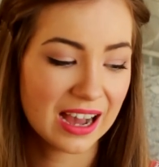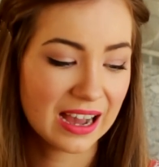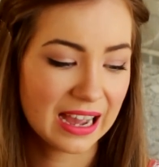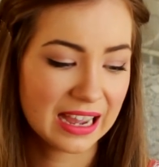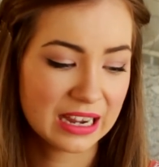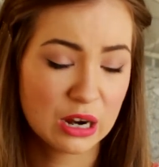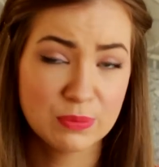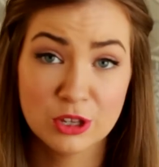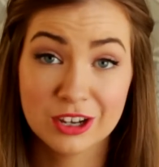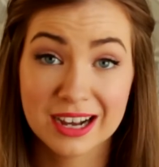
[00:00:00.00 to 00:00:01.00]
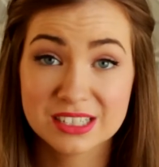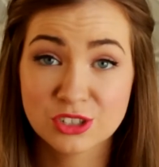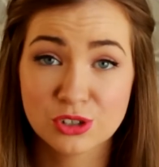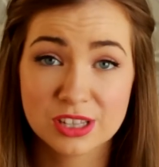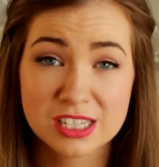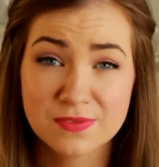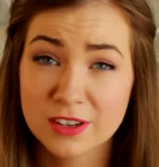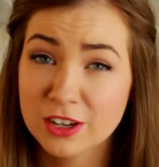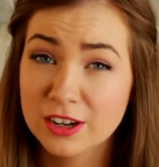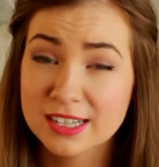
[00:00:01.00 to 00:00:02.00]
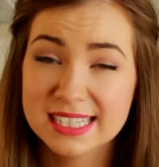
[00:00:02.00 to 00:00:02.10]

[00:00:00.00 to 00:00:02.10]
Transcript: I hope that you guys enjoyed this video.